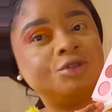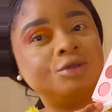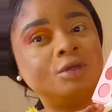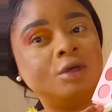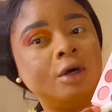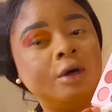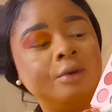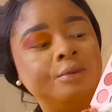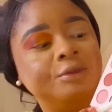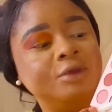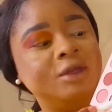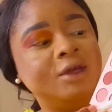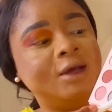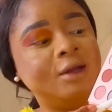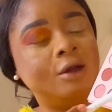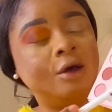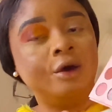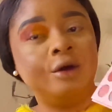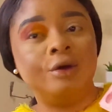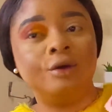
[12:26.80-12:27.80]

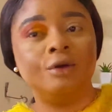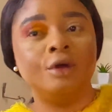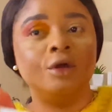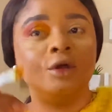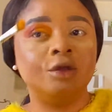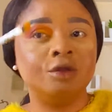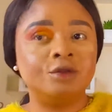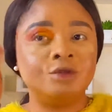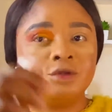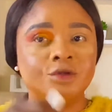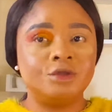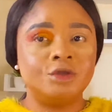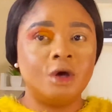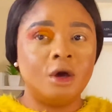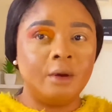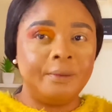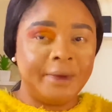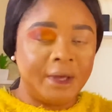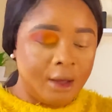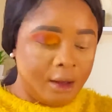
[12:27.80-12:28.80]
yellow to
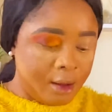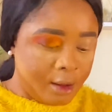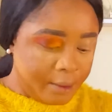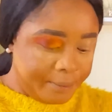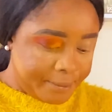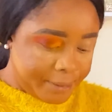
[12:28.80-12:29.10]
top it up.